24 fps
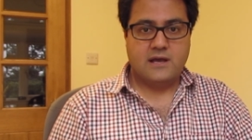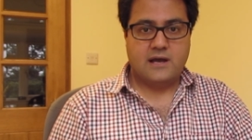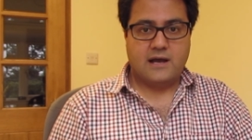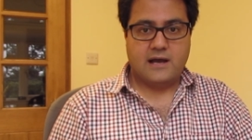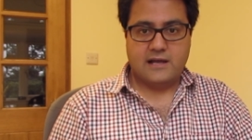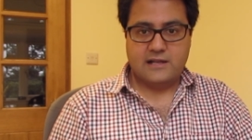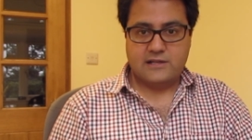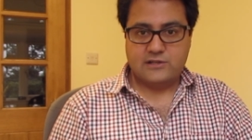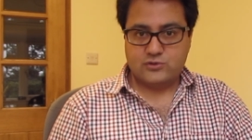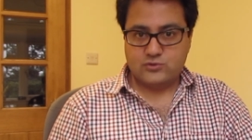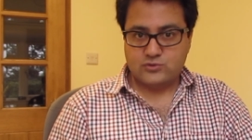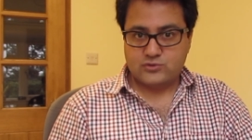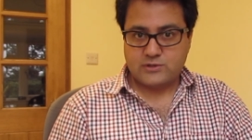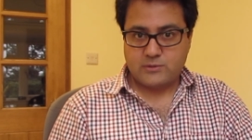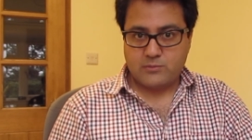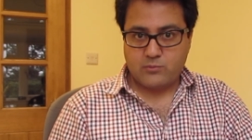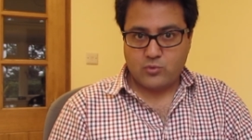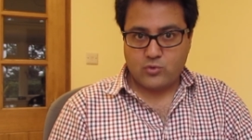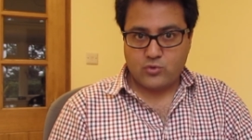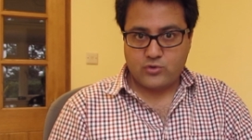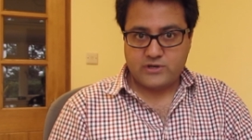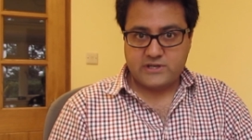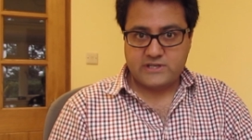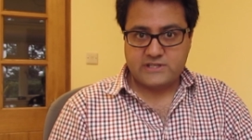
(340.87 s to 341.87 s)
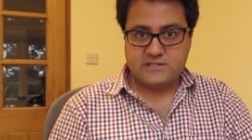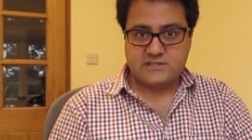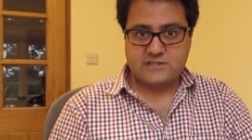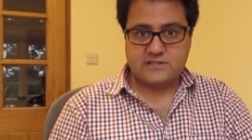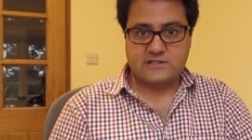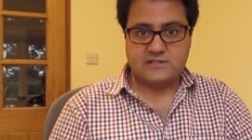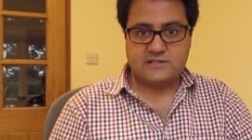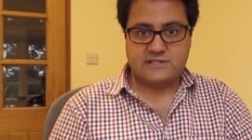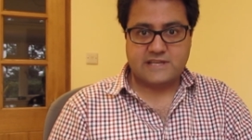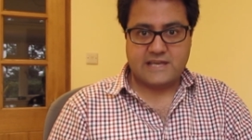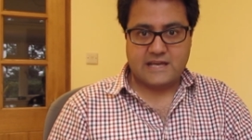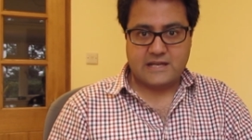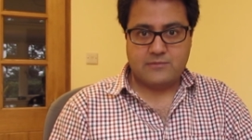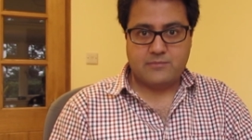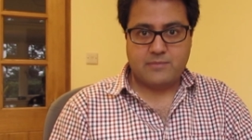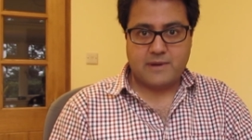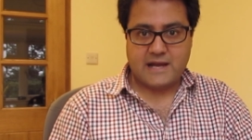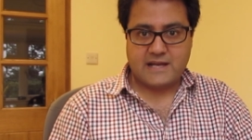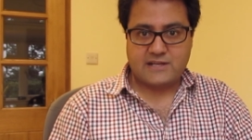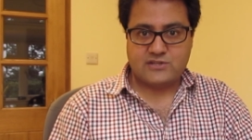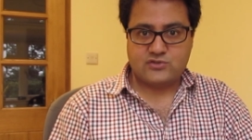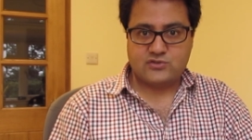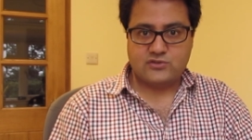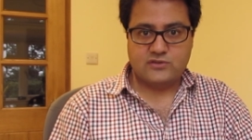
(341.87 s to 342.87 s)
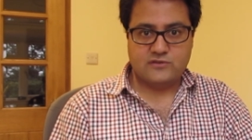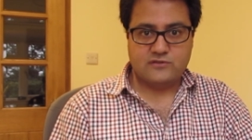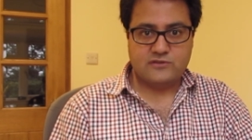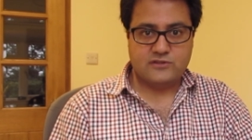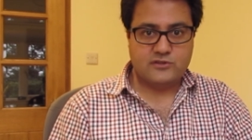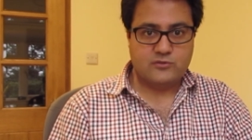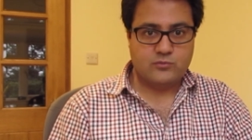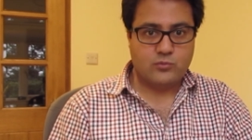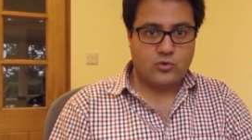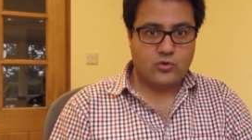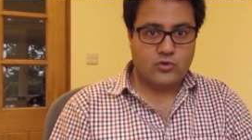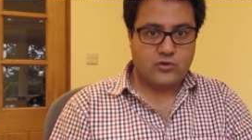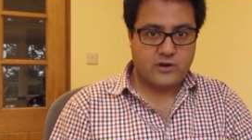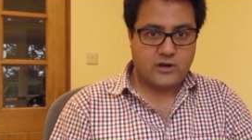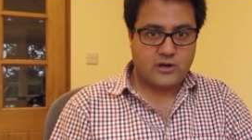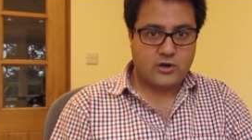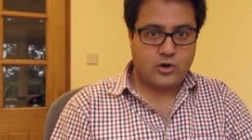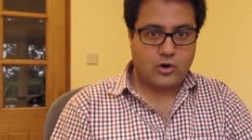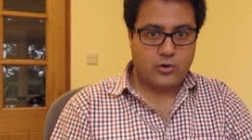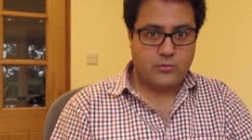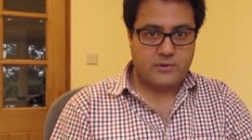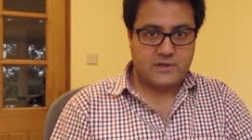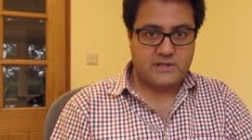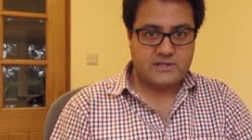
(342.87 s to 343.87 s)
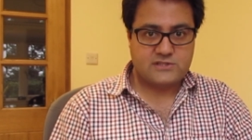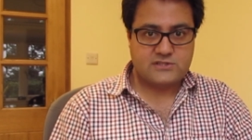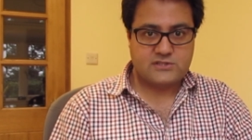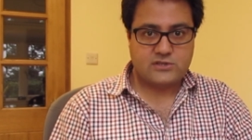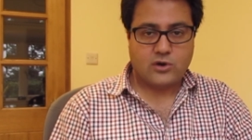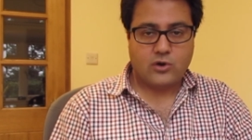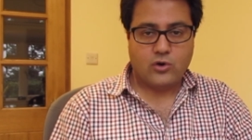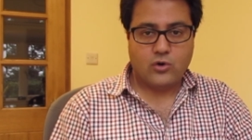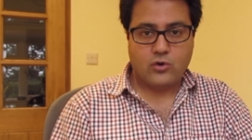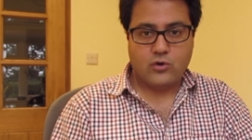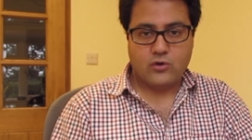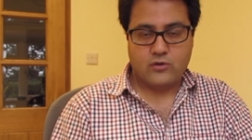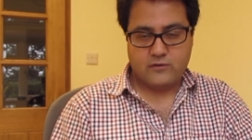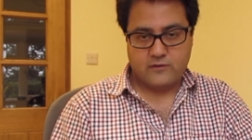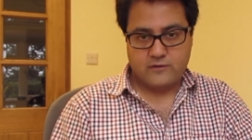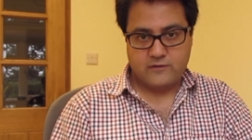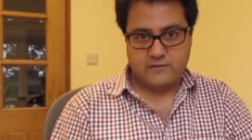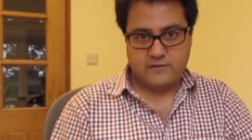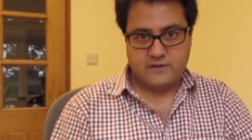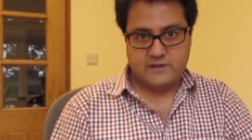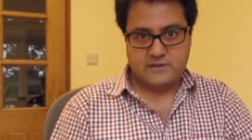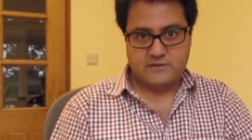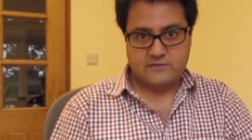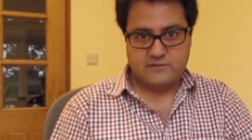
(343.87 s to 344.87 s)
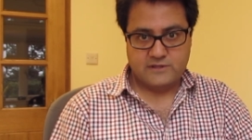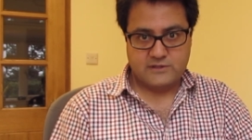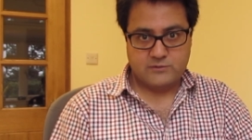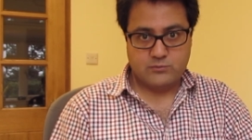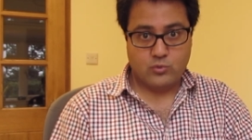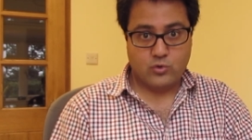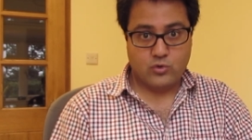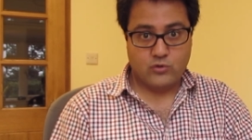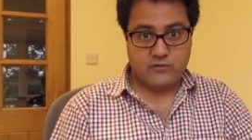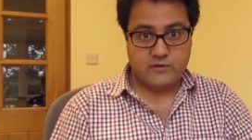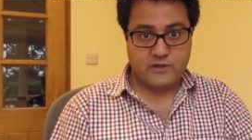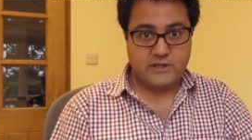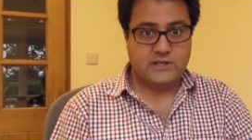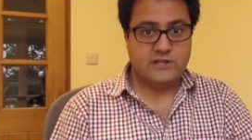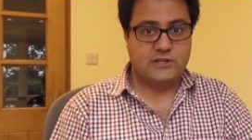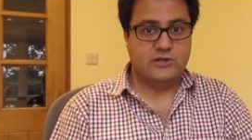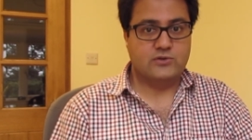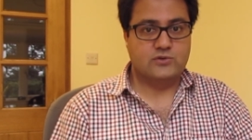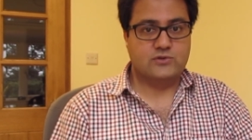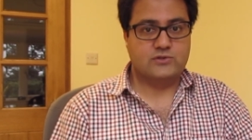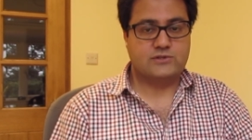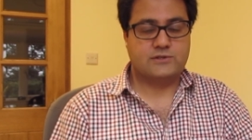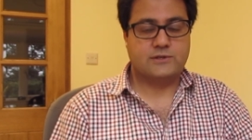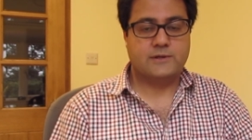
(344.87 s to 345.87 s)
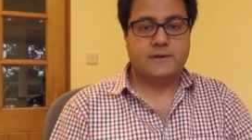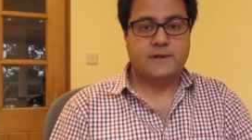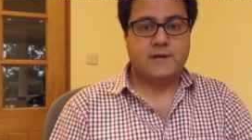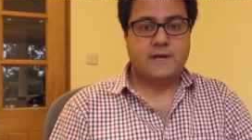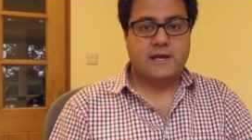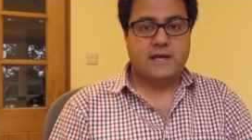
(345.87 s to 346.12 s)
I'll do some more research, get back to you with more comments or with more videos.